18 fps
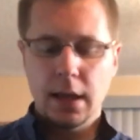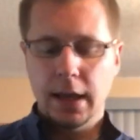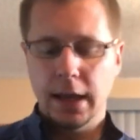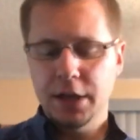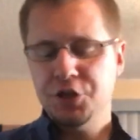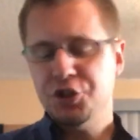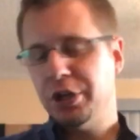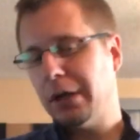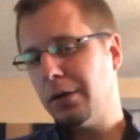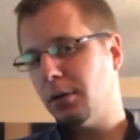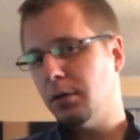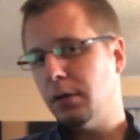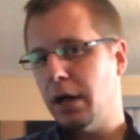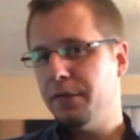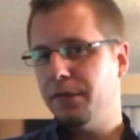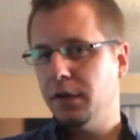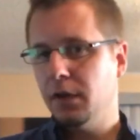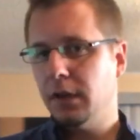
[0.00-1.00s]
in general,
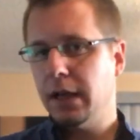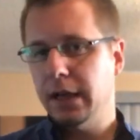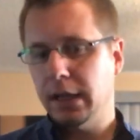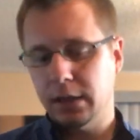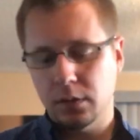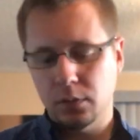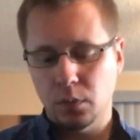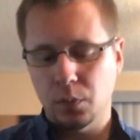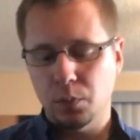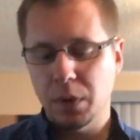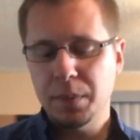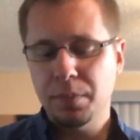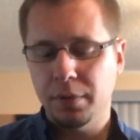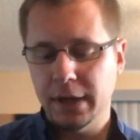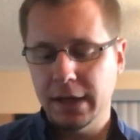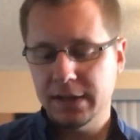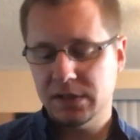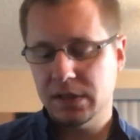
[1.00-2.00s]
I feel like when we
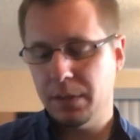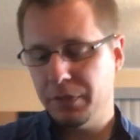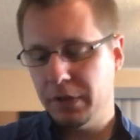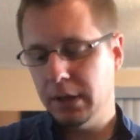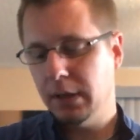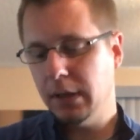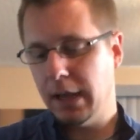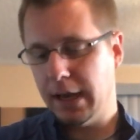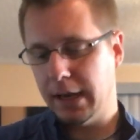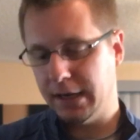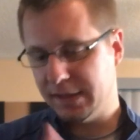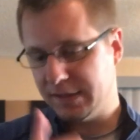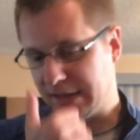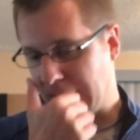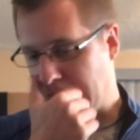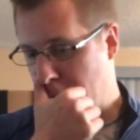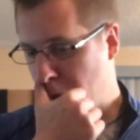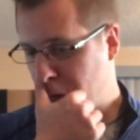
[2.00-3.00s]
play something and
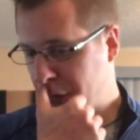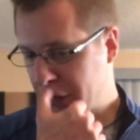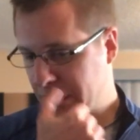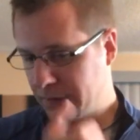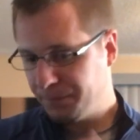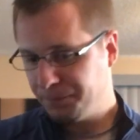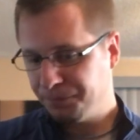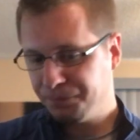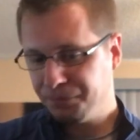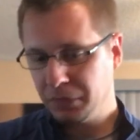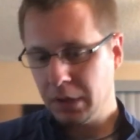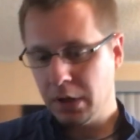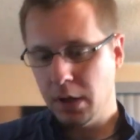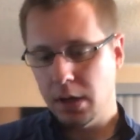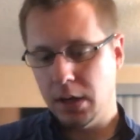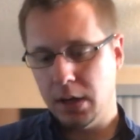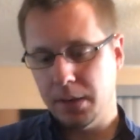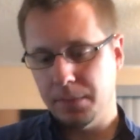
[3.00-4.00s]
it's out,
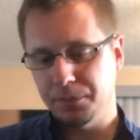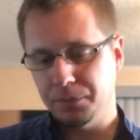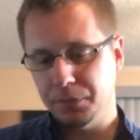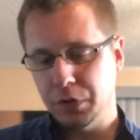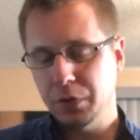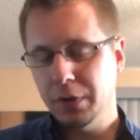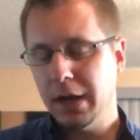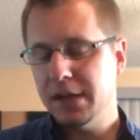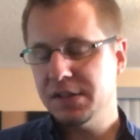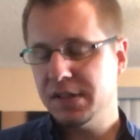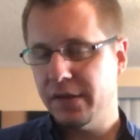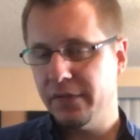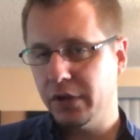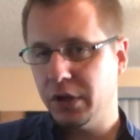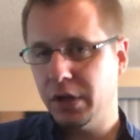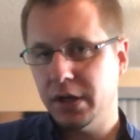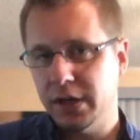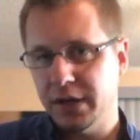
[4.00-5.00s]
you guys
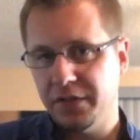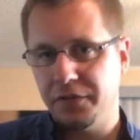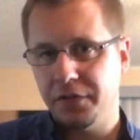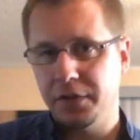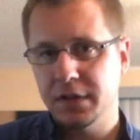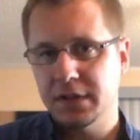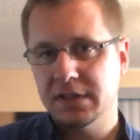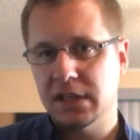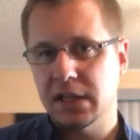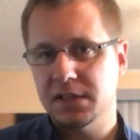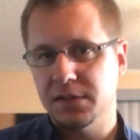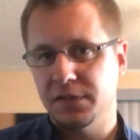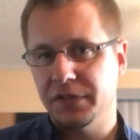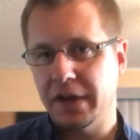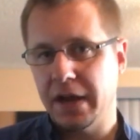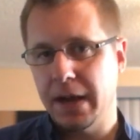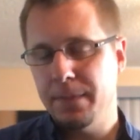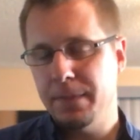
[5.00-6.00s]
have a good enough sense
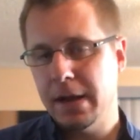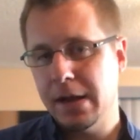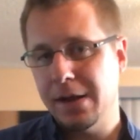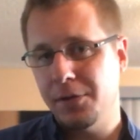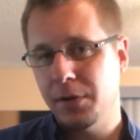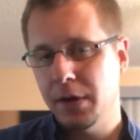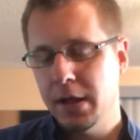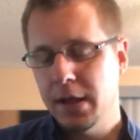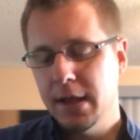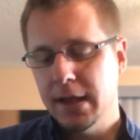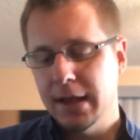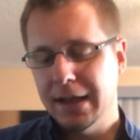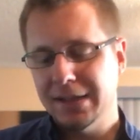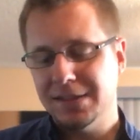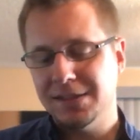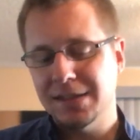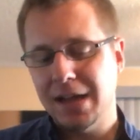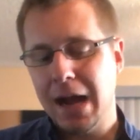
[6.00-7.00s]
of time now.
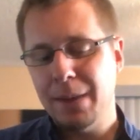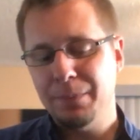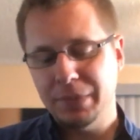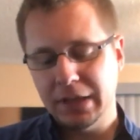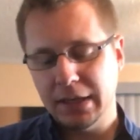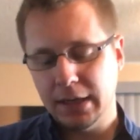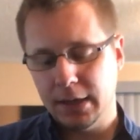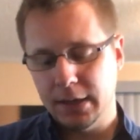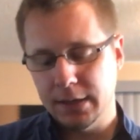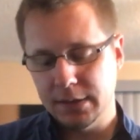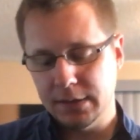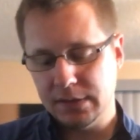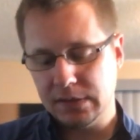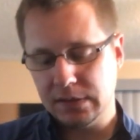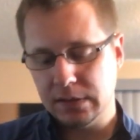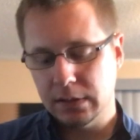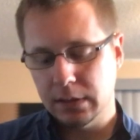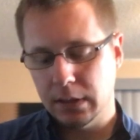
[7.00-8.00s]
It's not
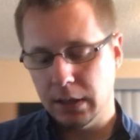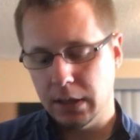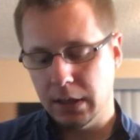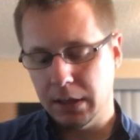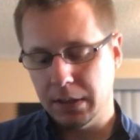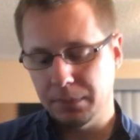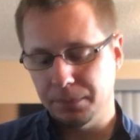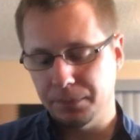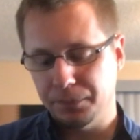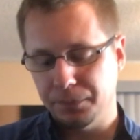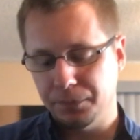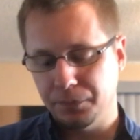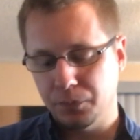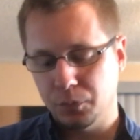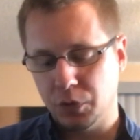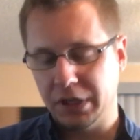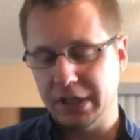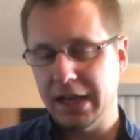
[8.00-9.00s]
because
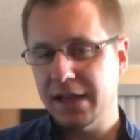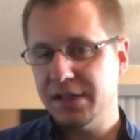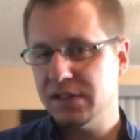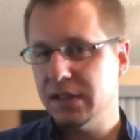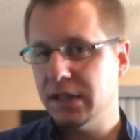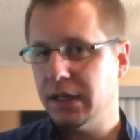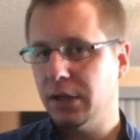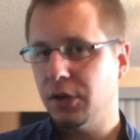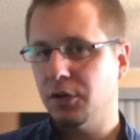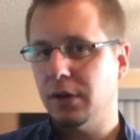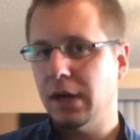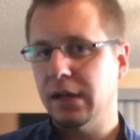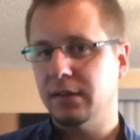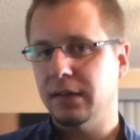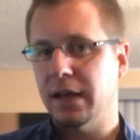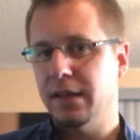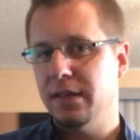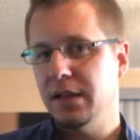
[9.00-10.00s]
we're guessing
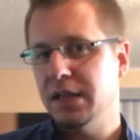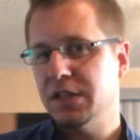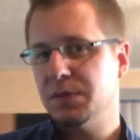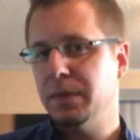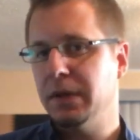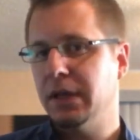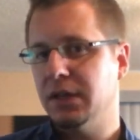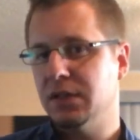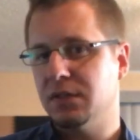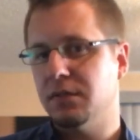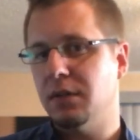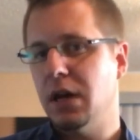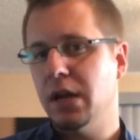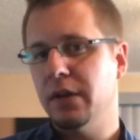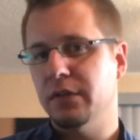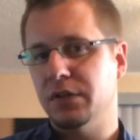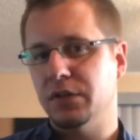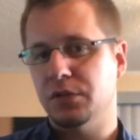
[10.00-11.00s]
incorrectly. I think it's because a
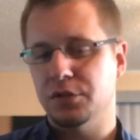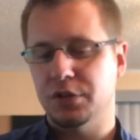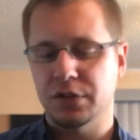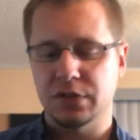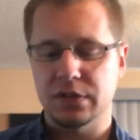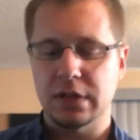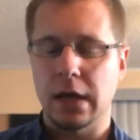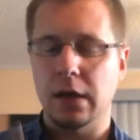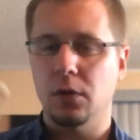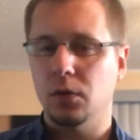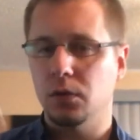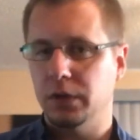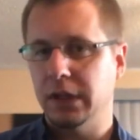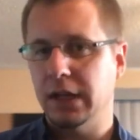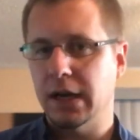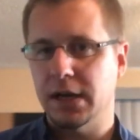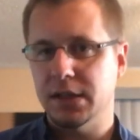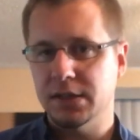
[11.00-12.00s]
lot of us are just not
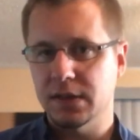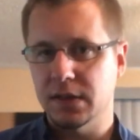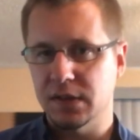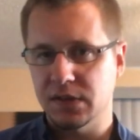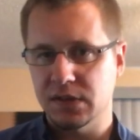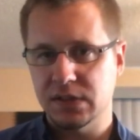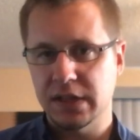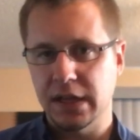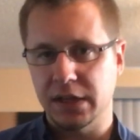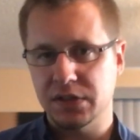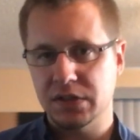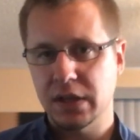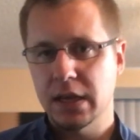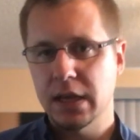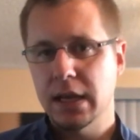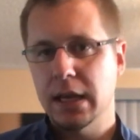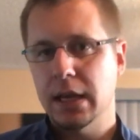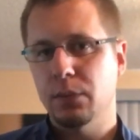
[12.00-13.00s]
holding on to the sticks,
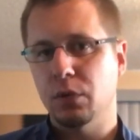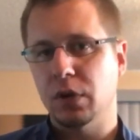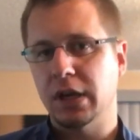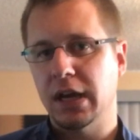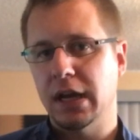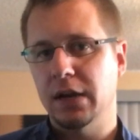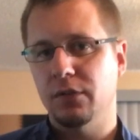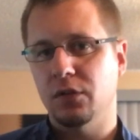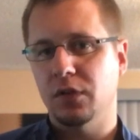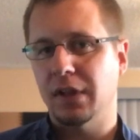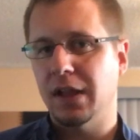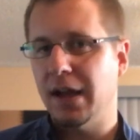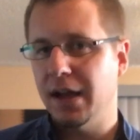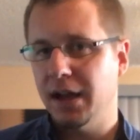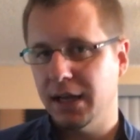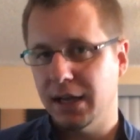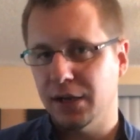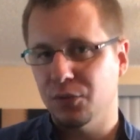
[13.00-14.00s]
and we're kind of
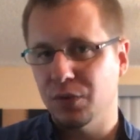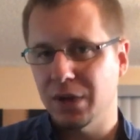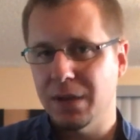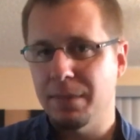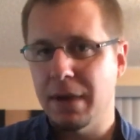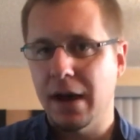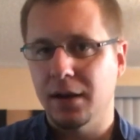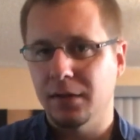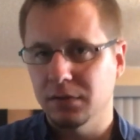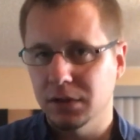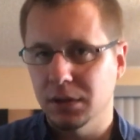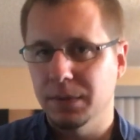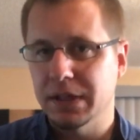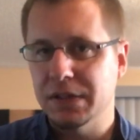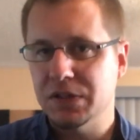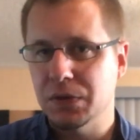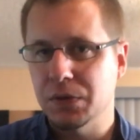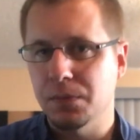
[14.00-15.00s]
relying on rebound a little
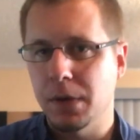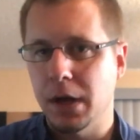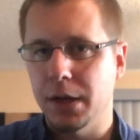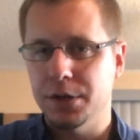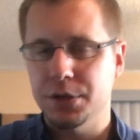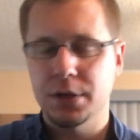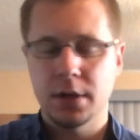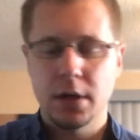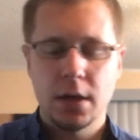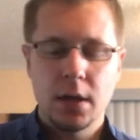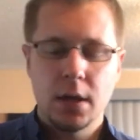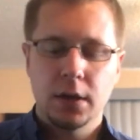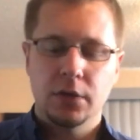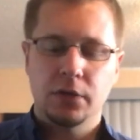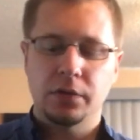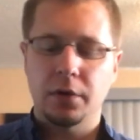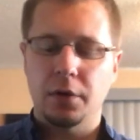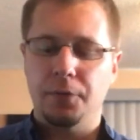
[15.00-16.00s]
bit too much.
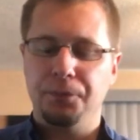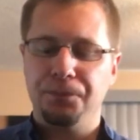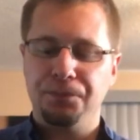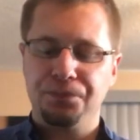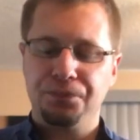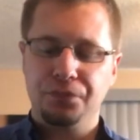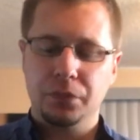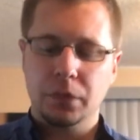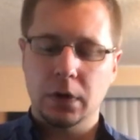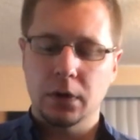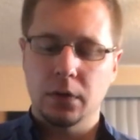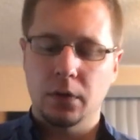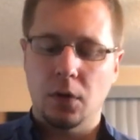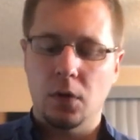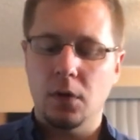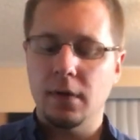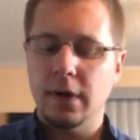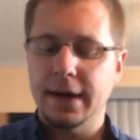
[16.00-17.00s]
So
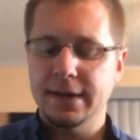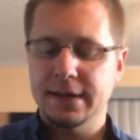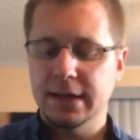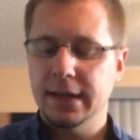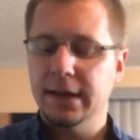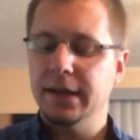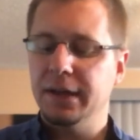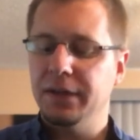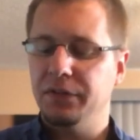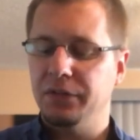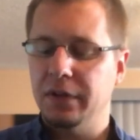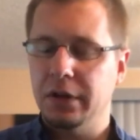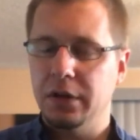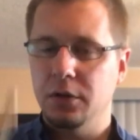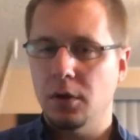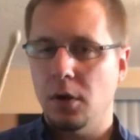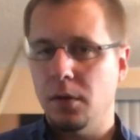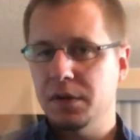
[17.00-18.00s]
the whole idea is
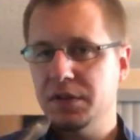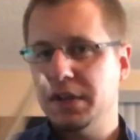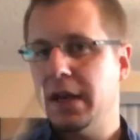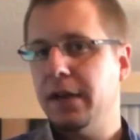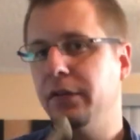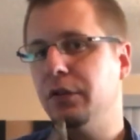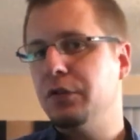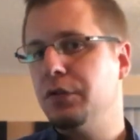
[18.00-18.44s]
that you always have